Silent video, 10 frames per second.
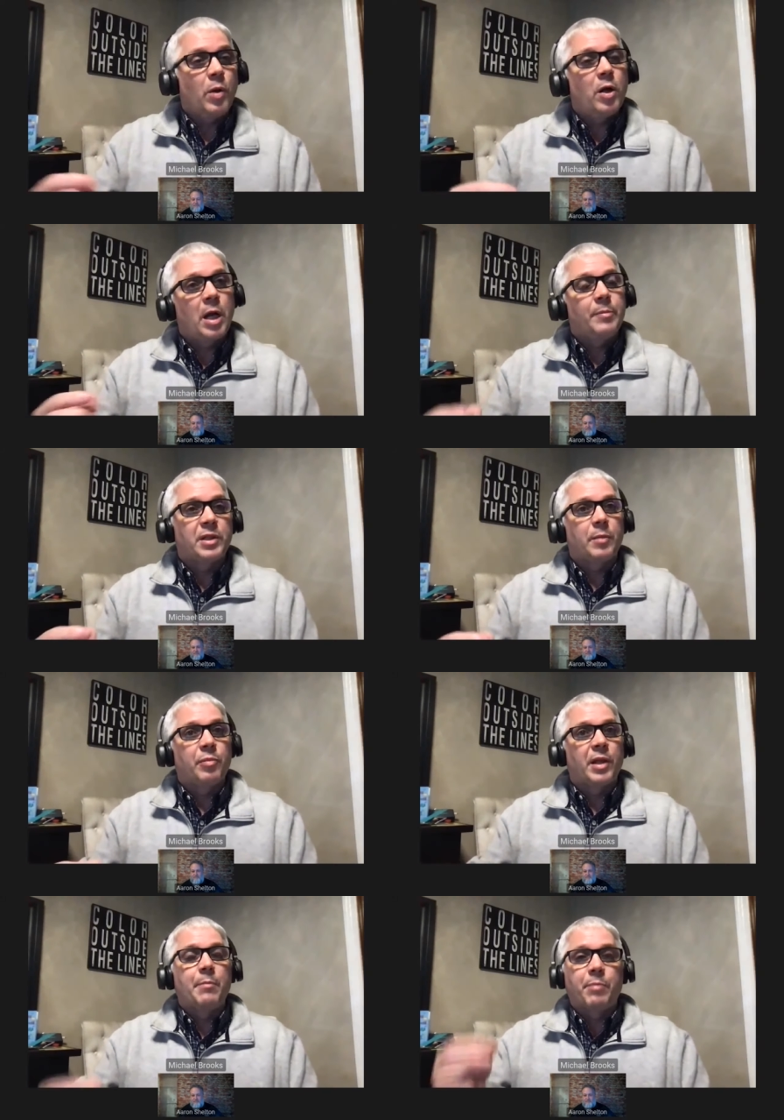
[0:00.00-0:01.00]
well comes into
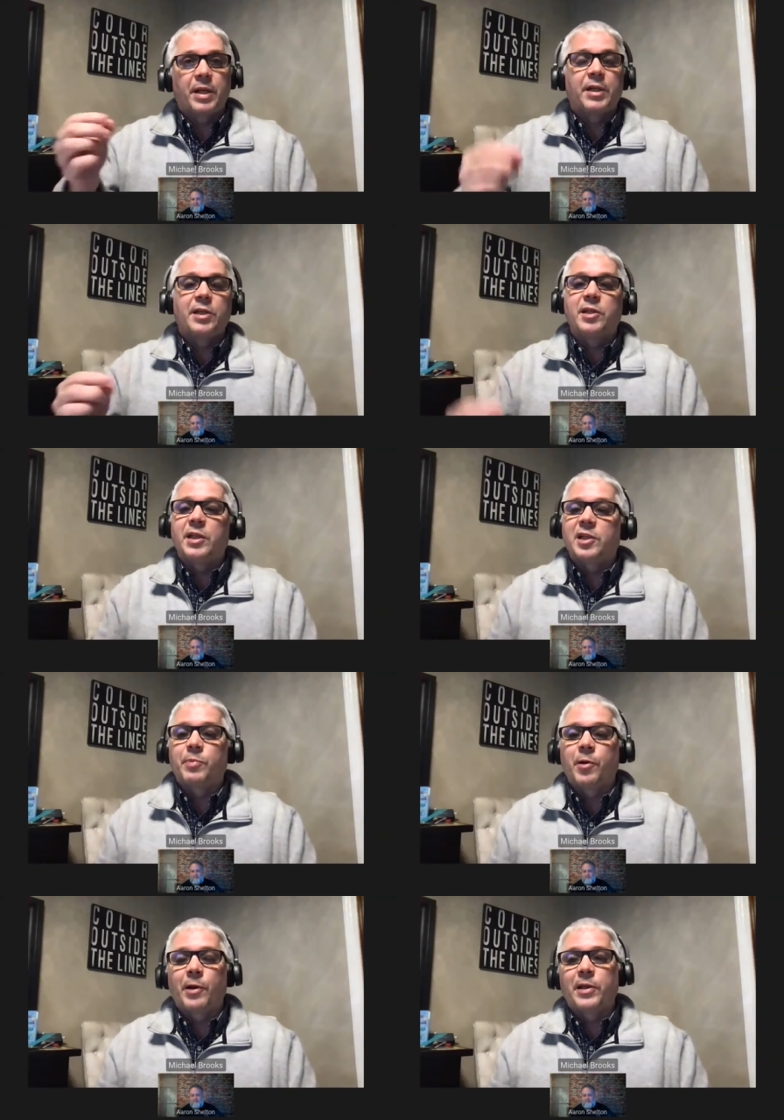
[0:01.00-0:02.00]
play, but it is the
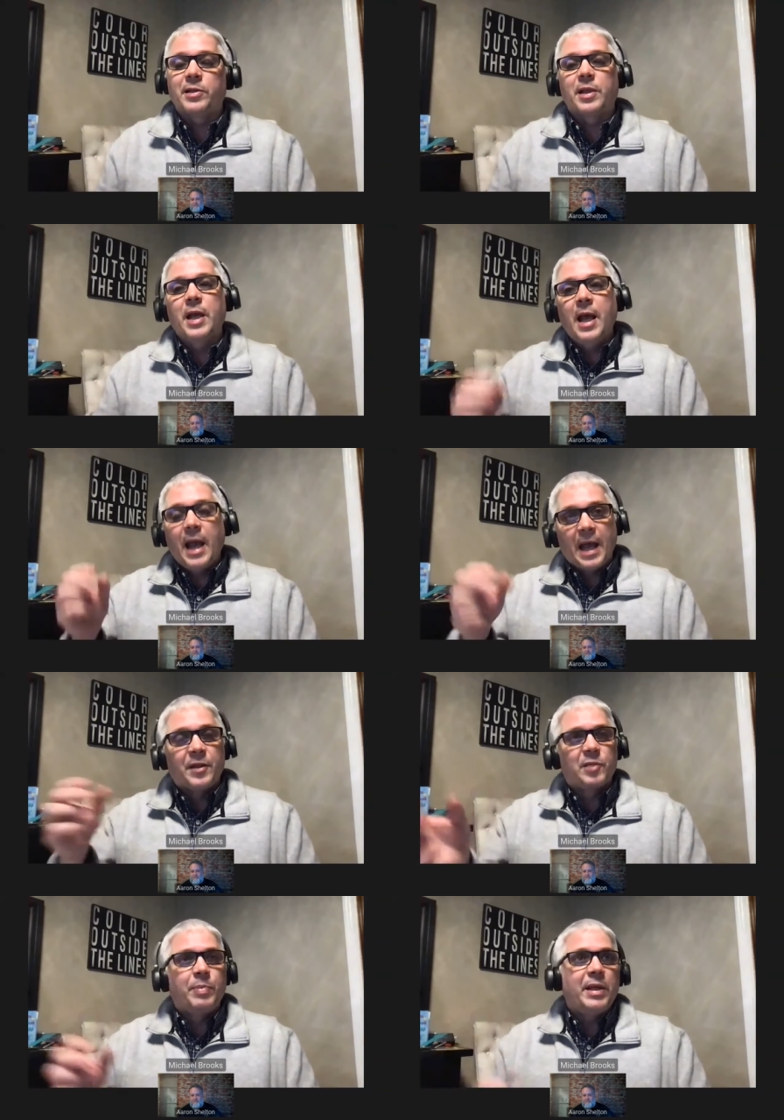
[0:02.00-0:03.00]
experience. And
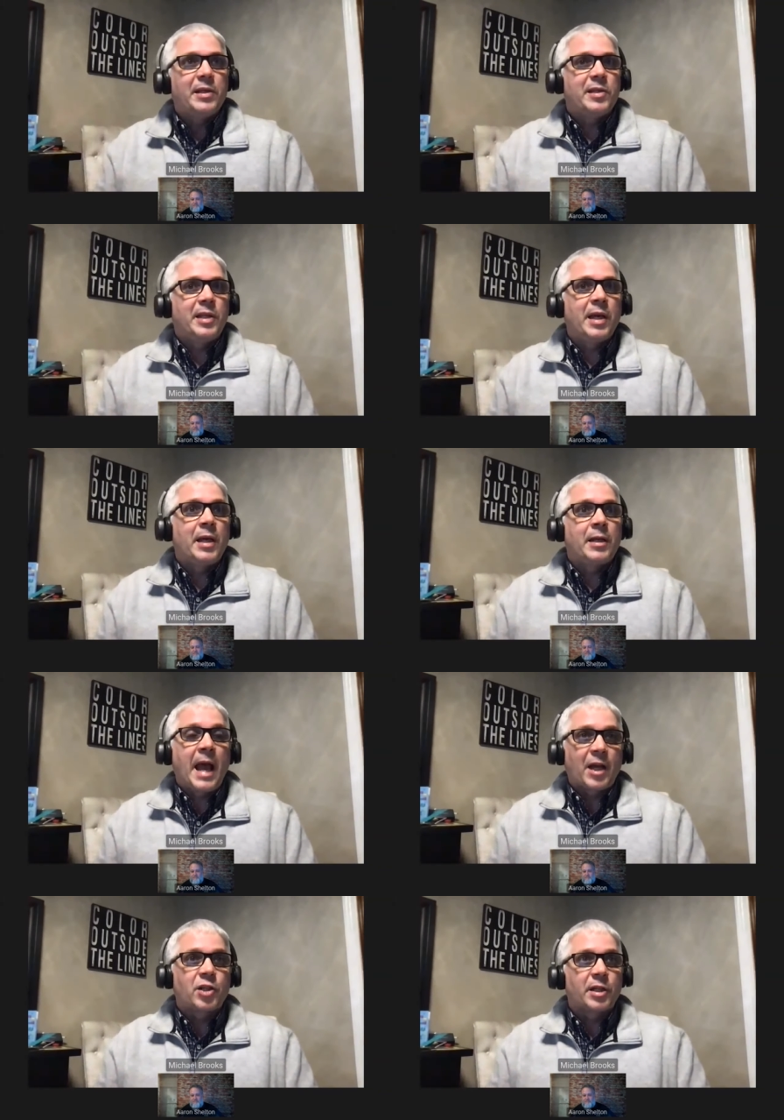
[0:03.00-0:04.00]
this PSTN
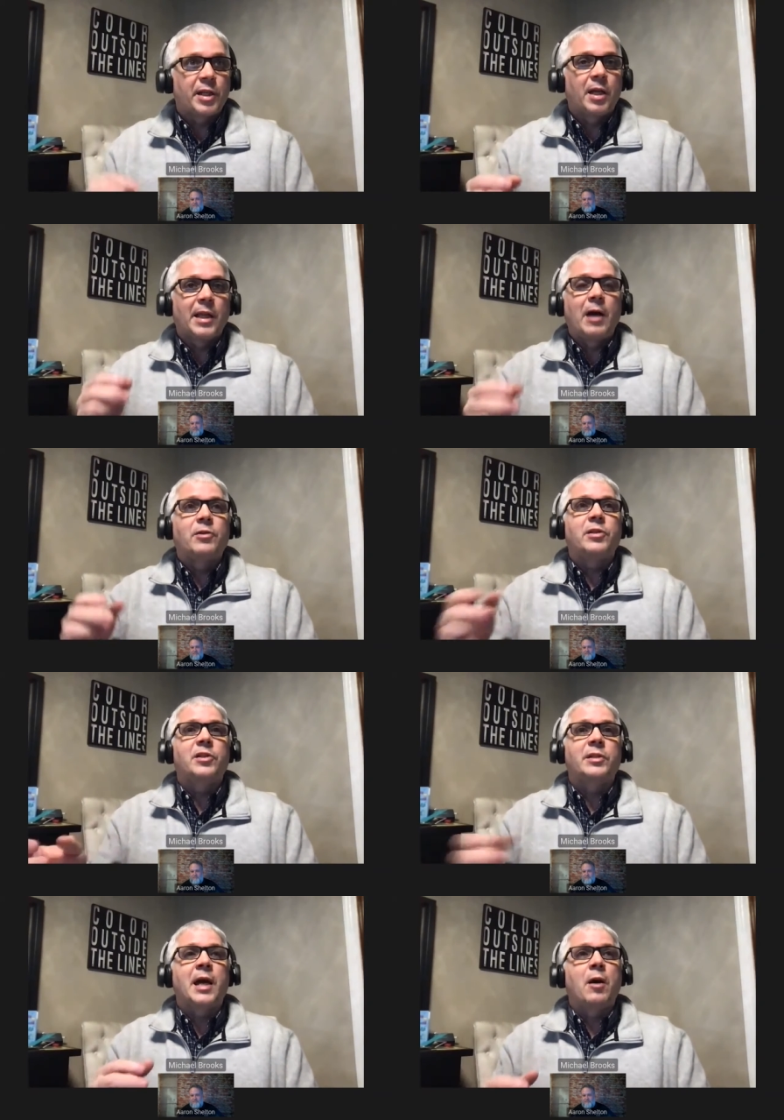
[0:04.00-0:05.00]
actually allows
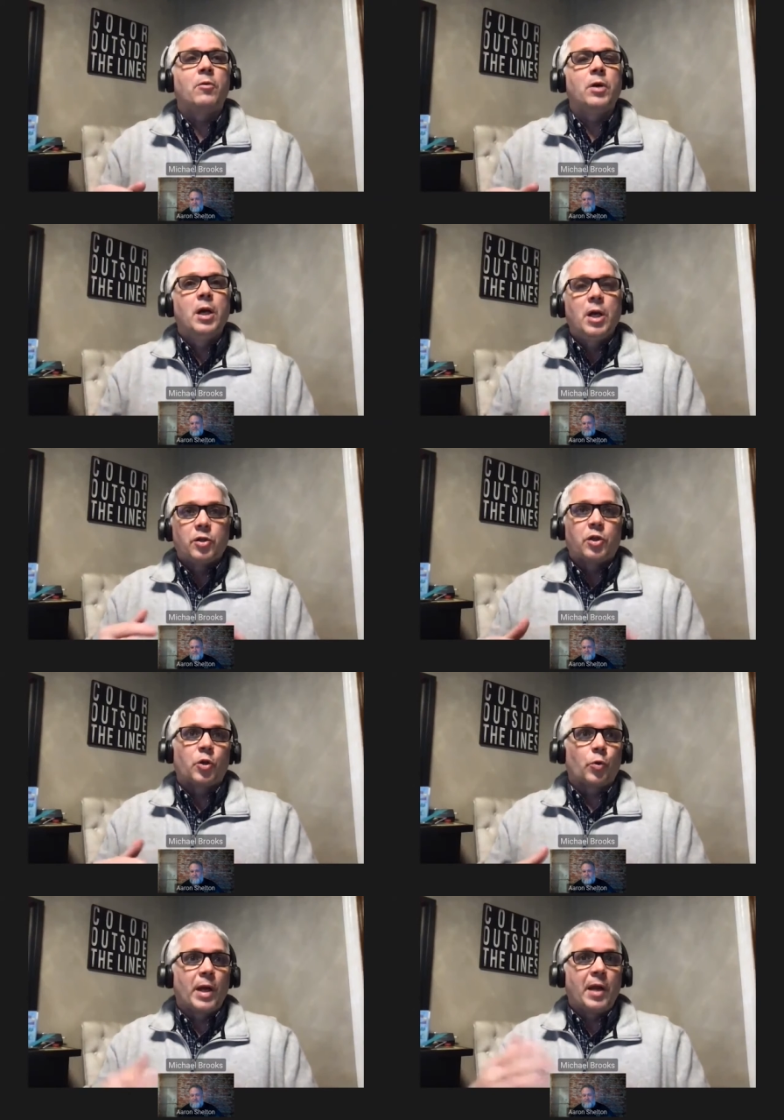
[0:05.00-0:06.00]
us now to
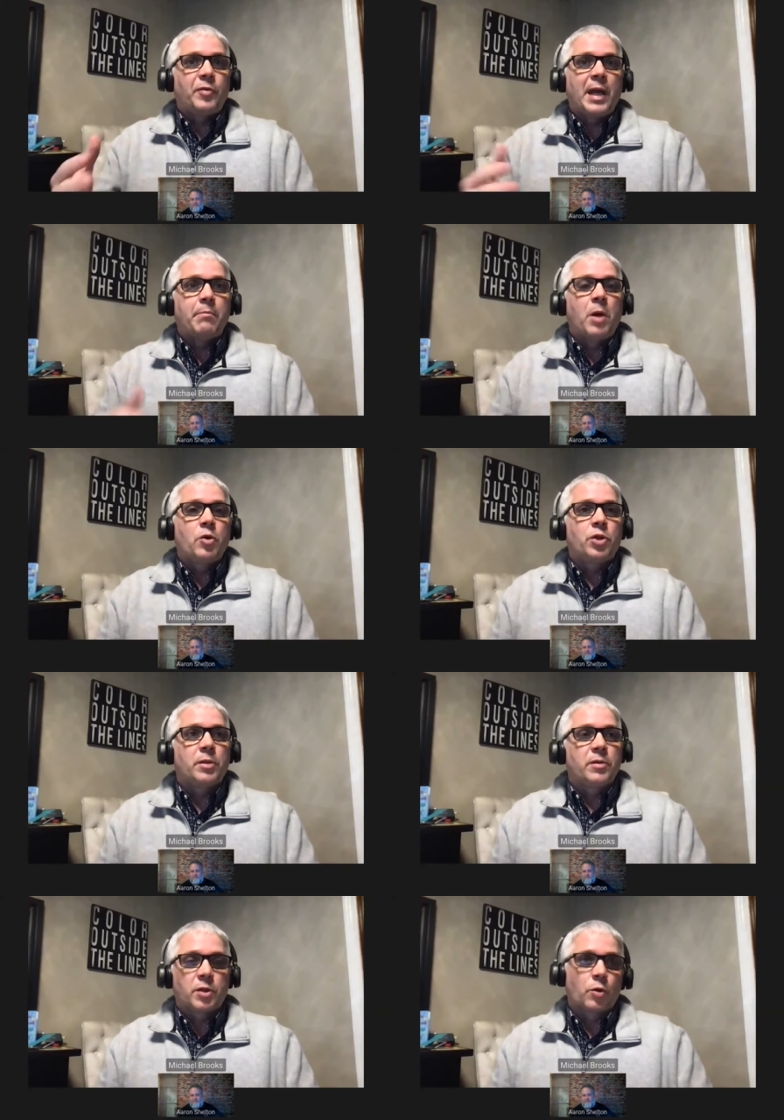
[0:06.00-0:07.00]
create that
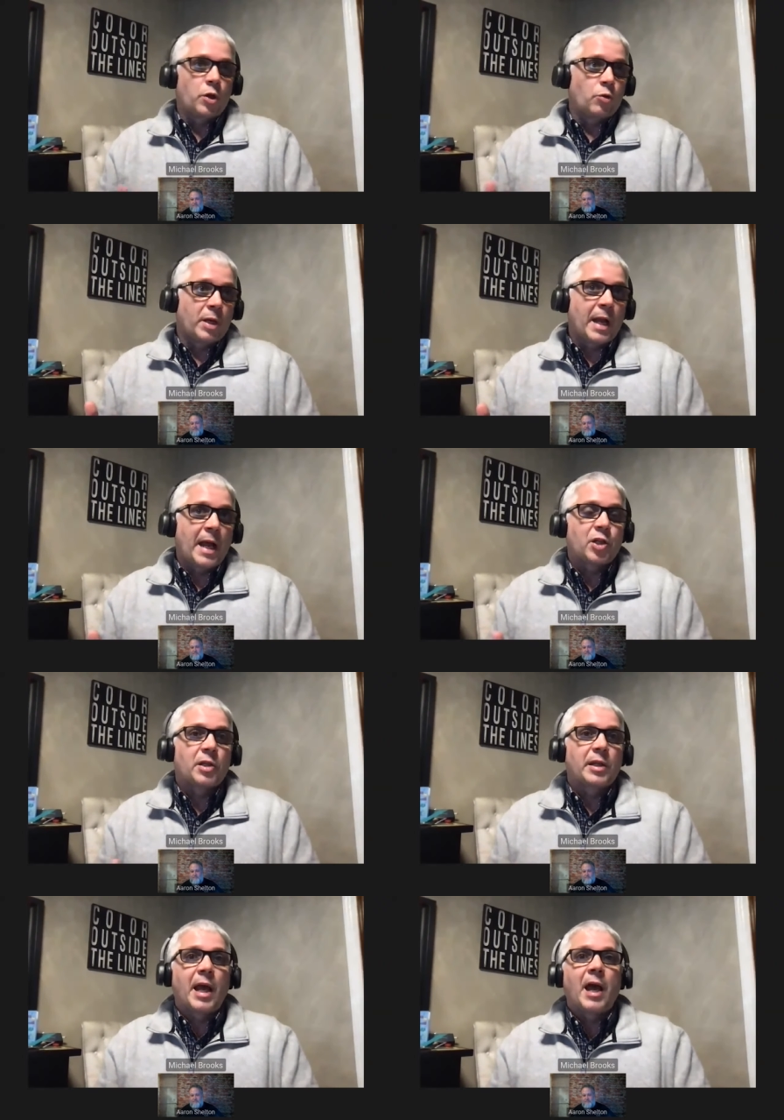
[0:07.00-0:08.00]
motion. So you can
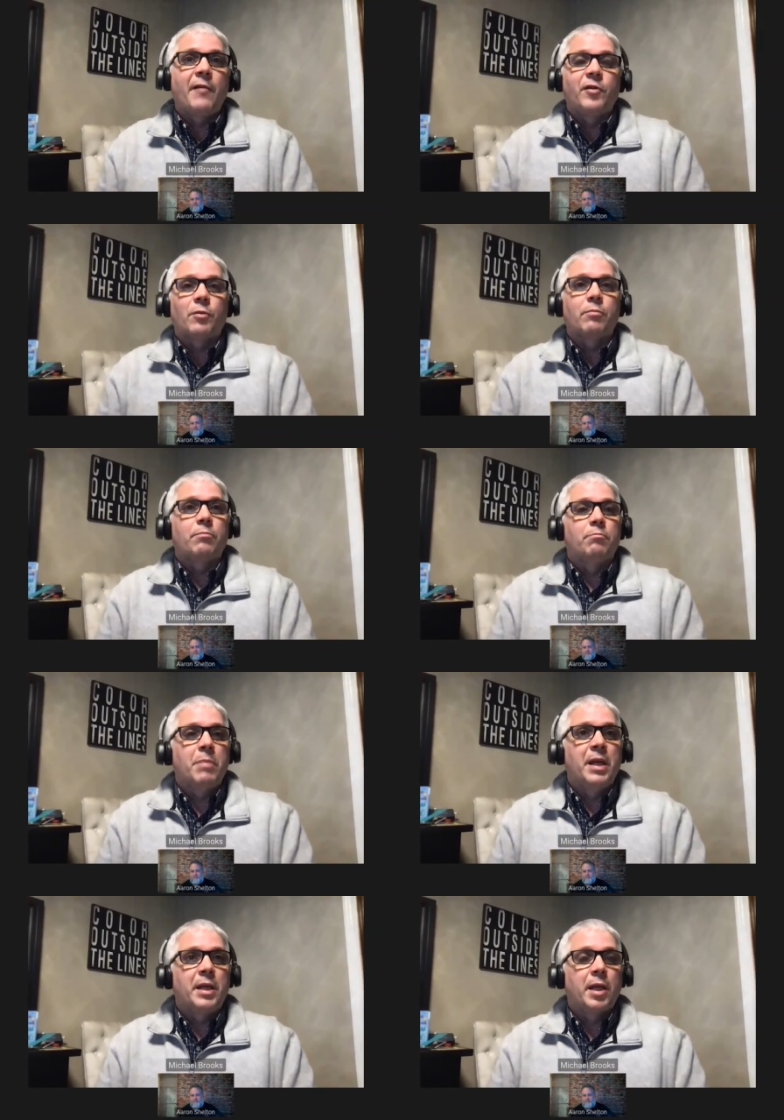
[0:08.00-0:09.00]
actually have your
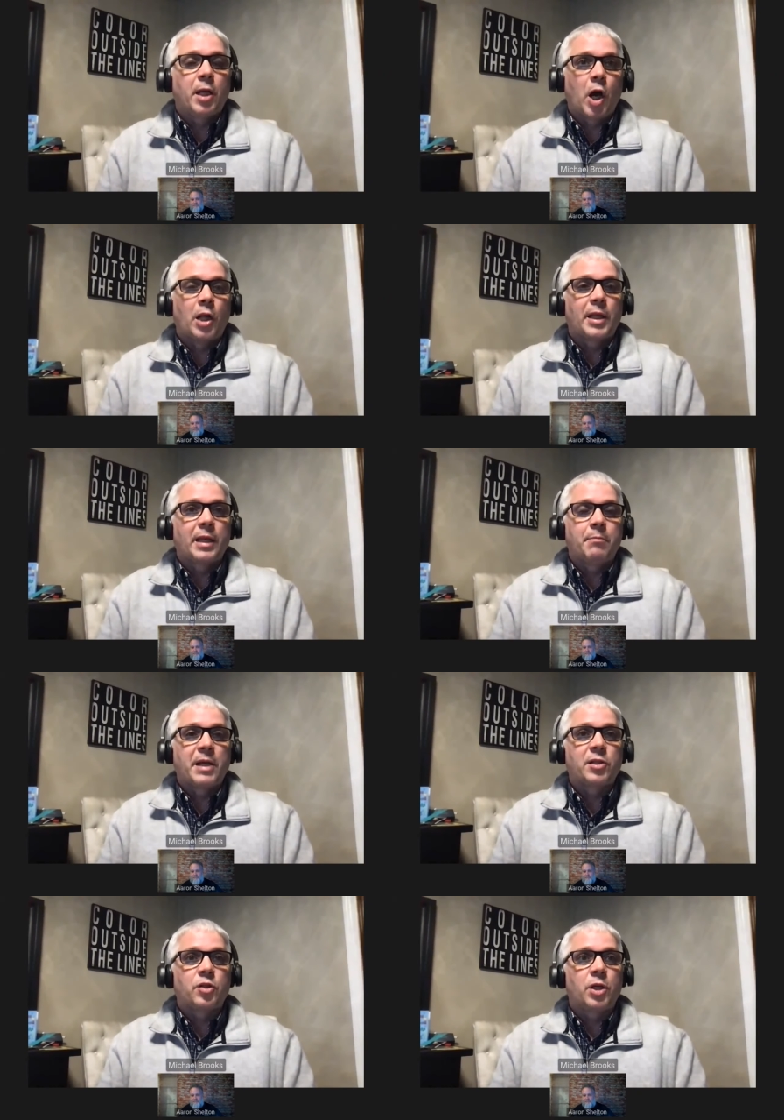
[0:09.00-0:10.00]
meeting, calling, and
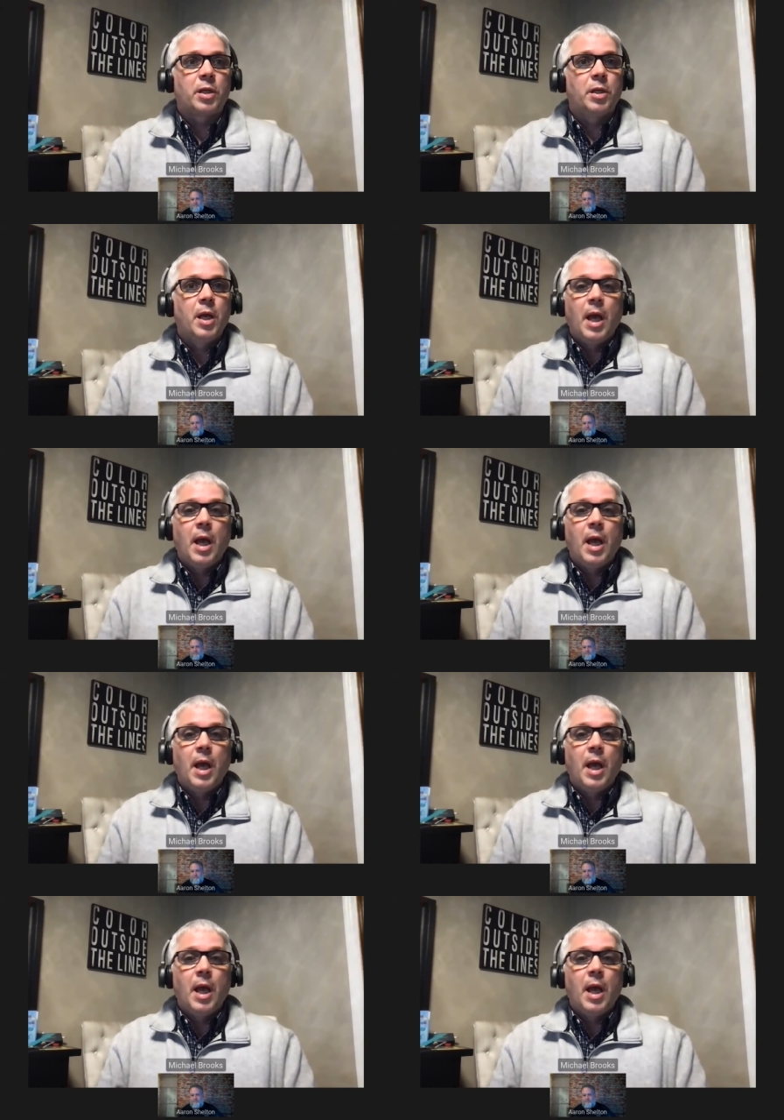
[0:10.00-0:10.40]
messaging,